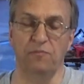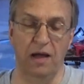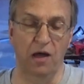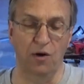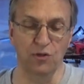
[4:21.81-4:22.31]

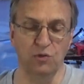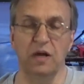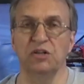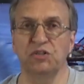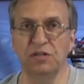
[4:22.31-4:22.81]
my own
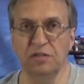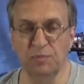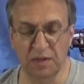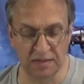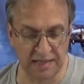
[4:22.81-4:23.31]
questions
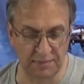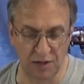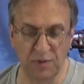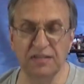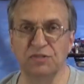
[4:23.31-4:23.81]
because I'm
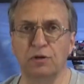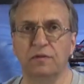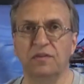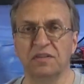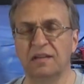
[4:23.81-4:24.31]
always nervous